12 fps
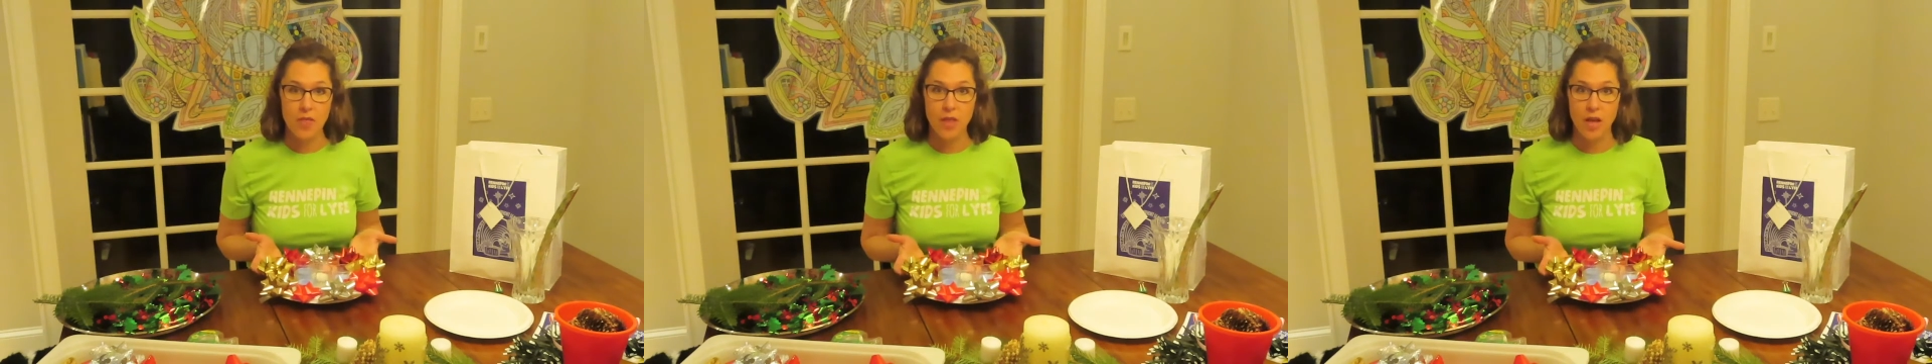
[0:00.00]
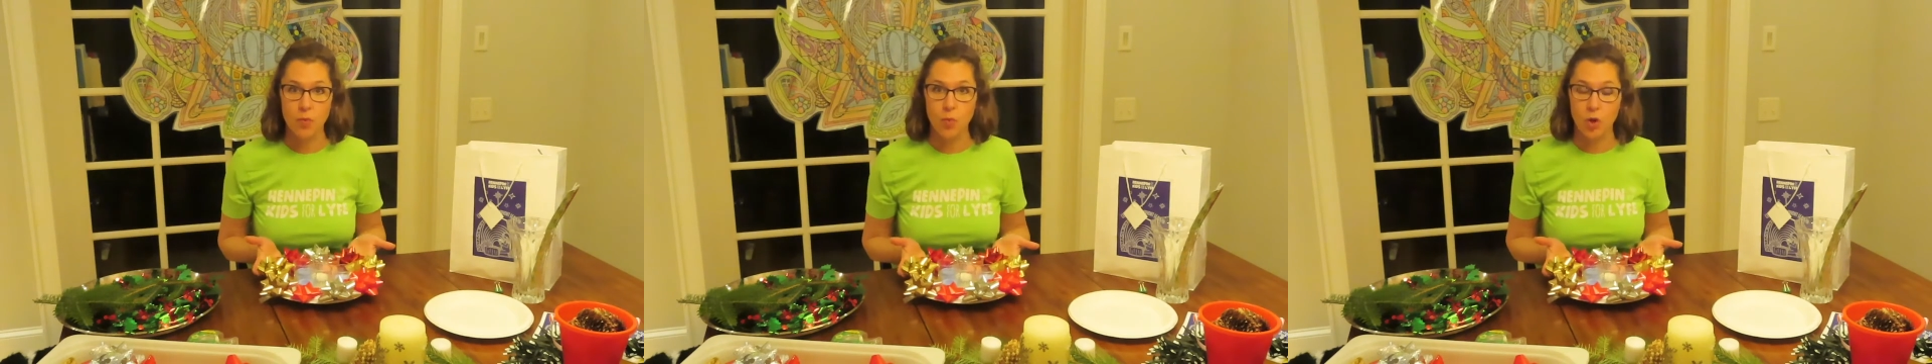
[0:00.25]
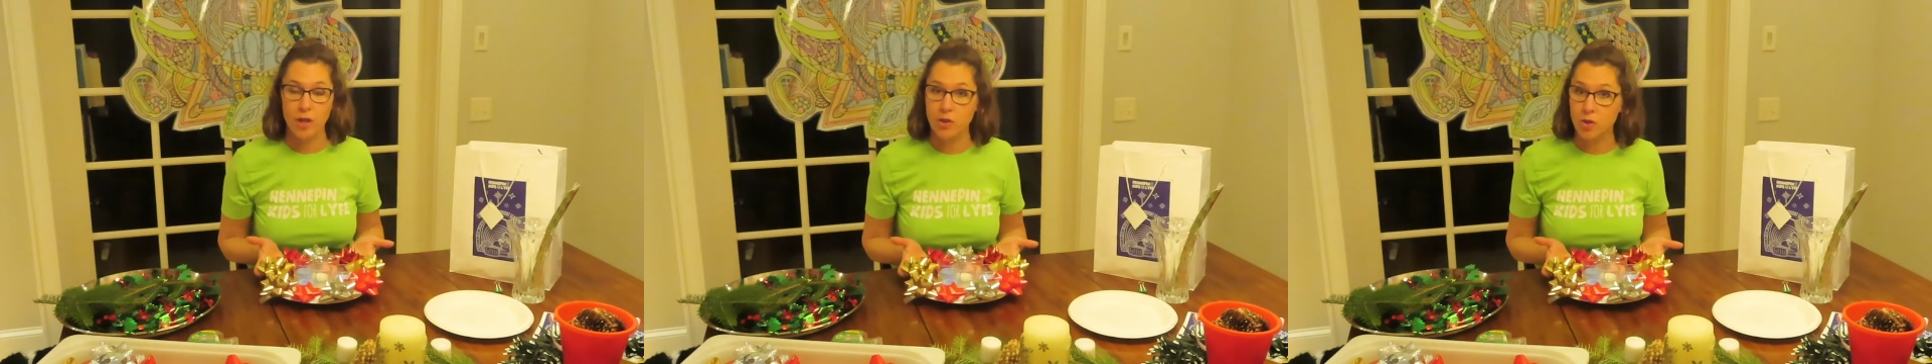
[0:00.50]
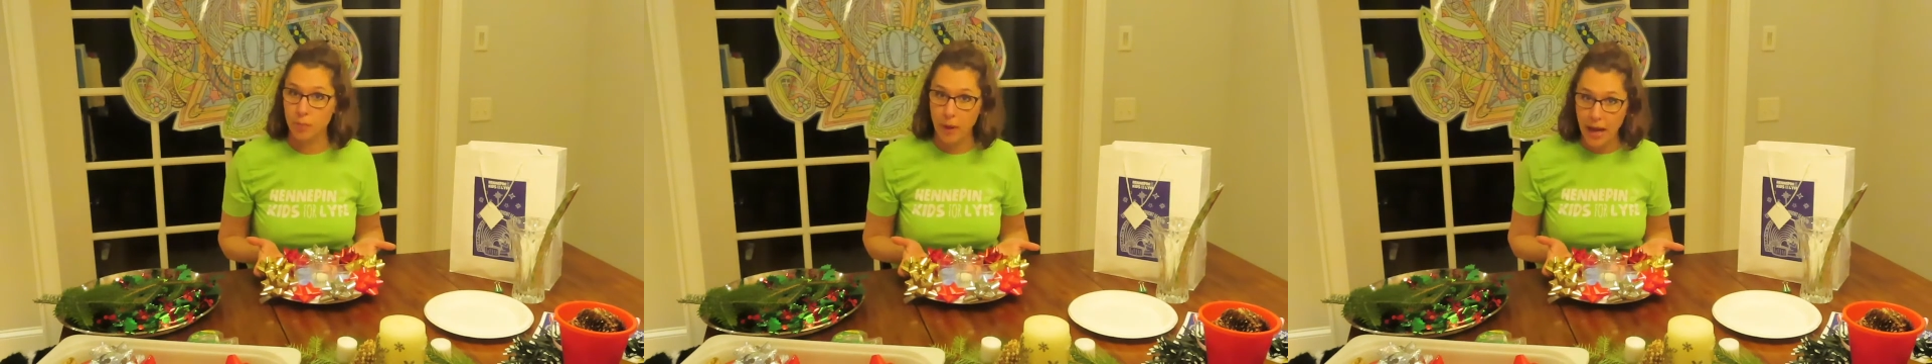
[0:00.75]
that were in
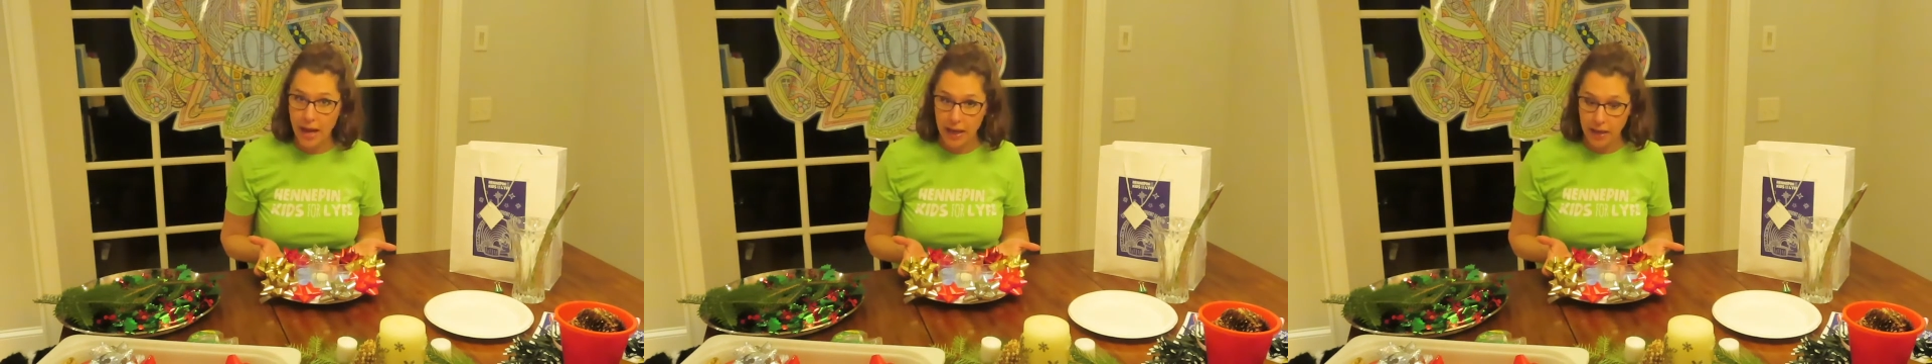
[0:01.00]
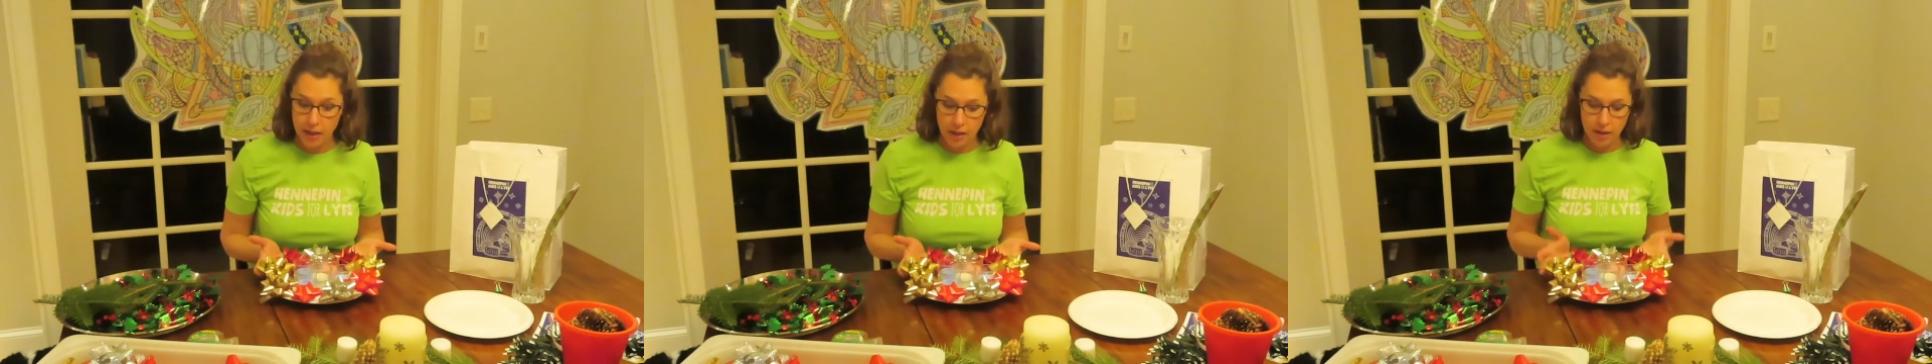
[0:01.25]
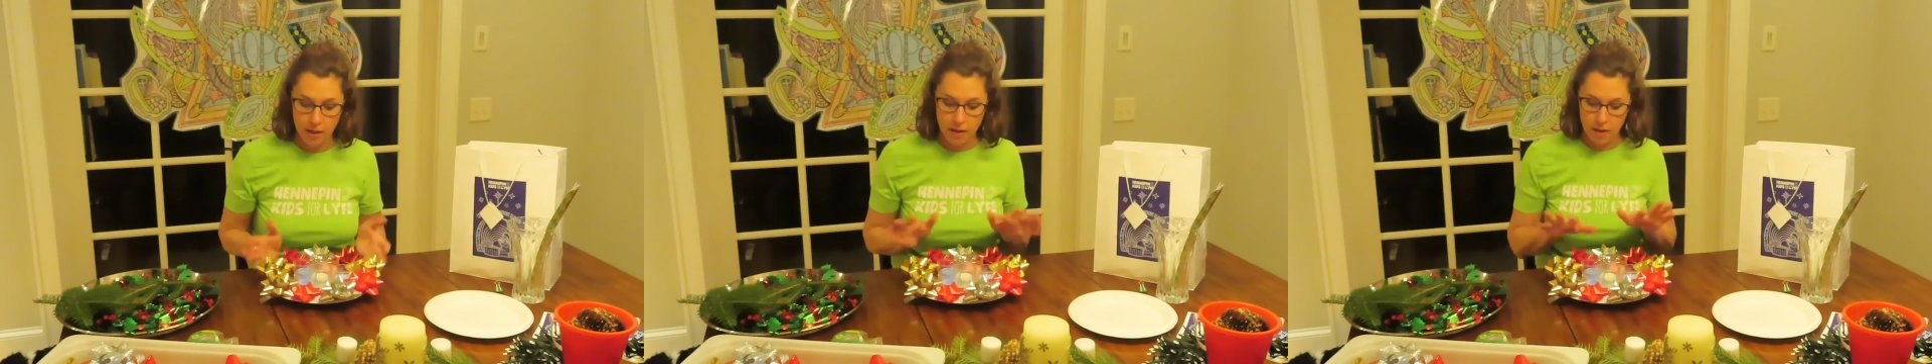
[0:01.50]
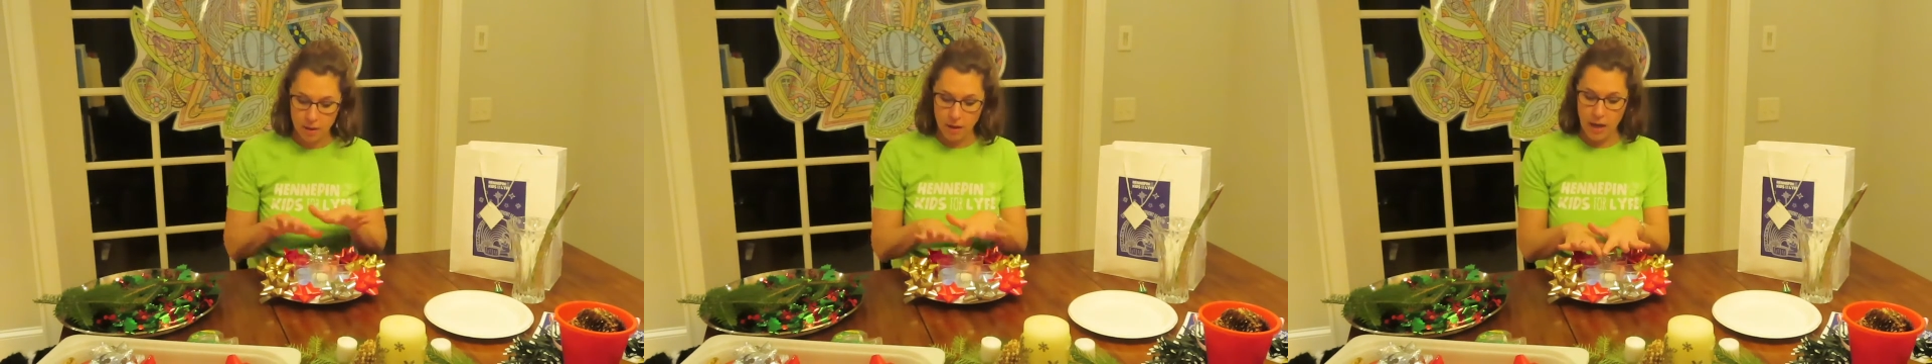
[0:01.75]
your bag
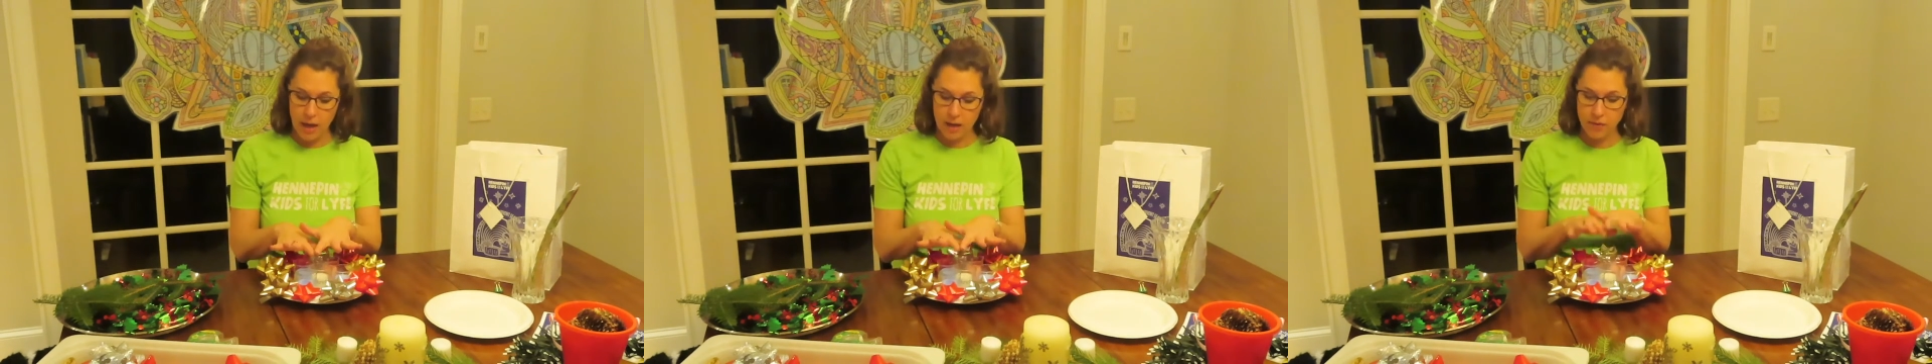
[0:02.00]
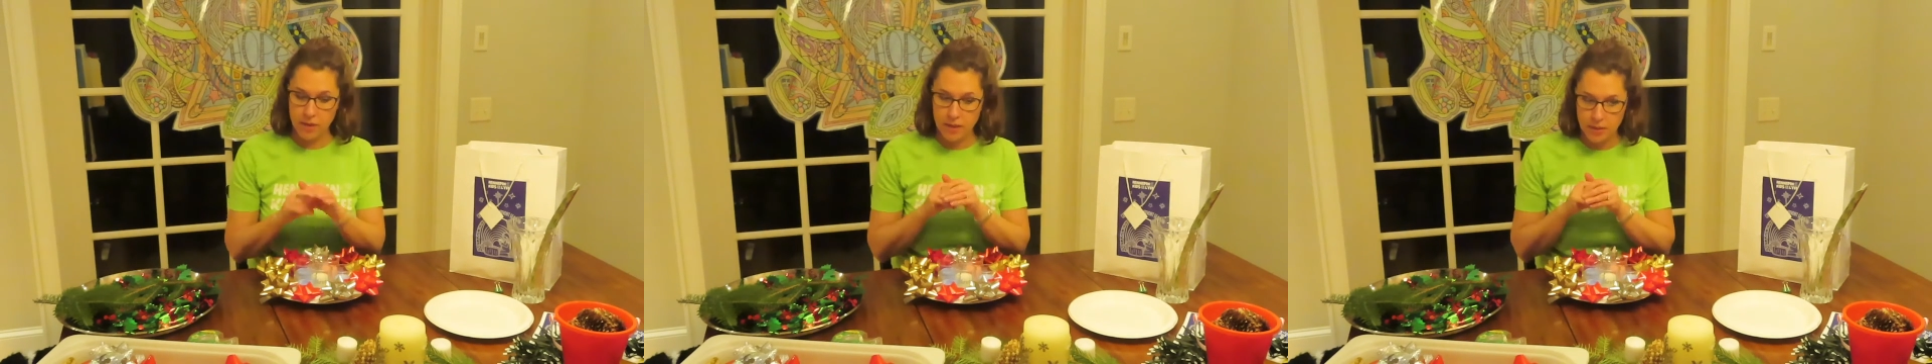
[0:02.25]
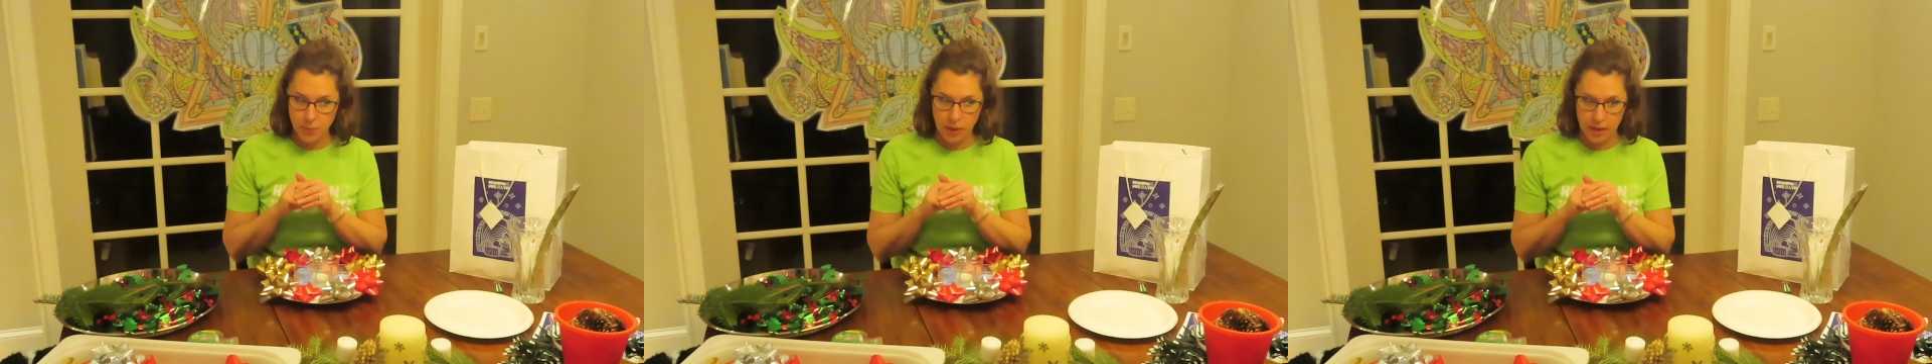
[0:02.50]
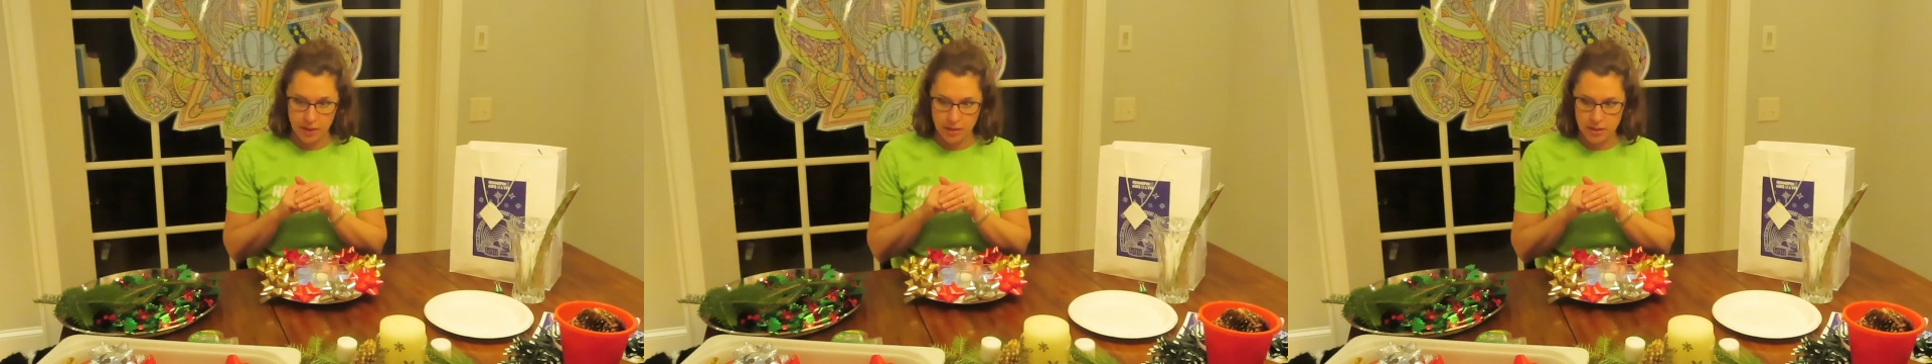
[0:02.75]
on this
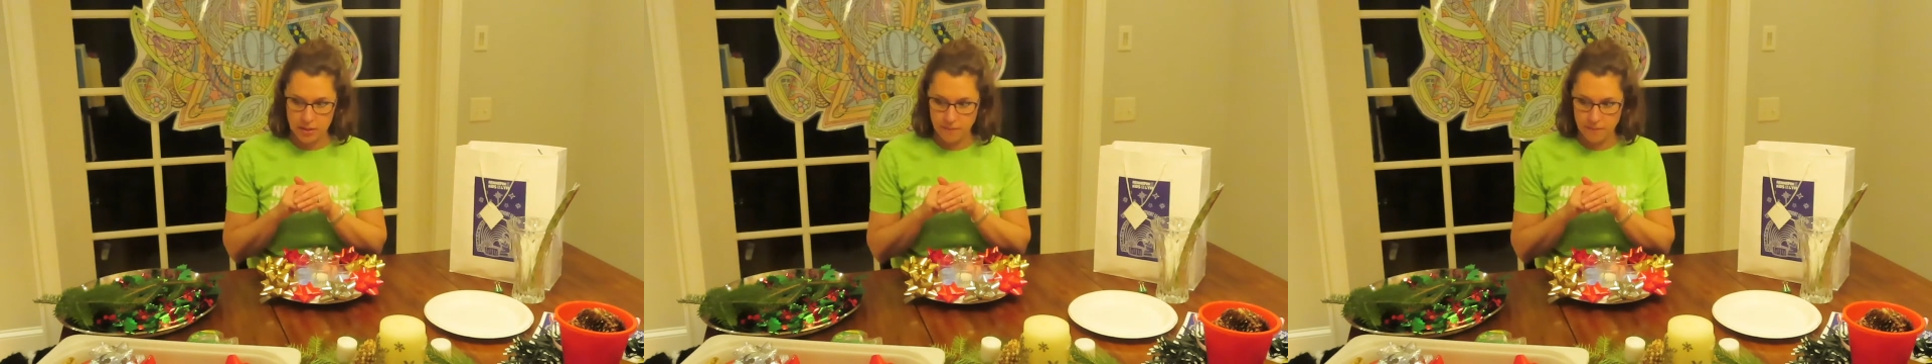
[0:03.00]
plate.